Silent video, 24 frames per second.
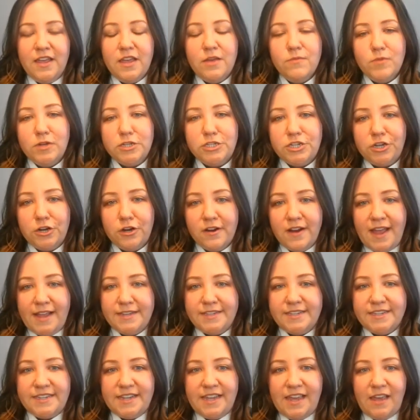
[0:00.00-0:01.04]
in which her
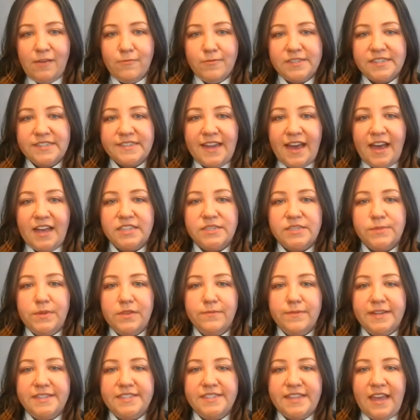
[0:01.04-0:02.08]
entity was tasked
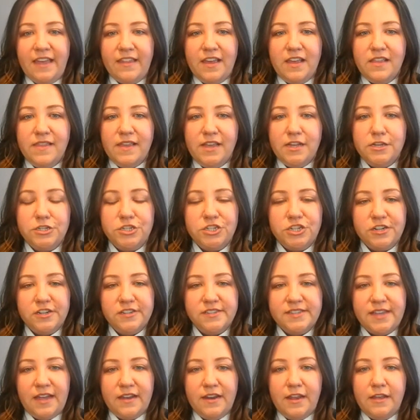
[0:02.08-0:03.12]
with reselling the
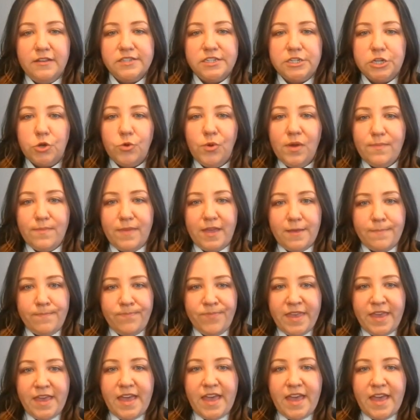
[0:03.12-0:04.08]
insured's unused equipment,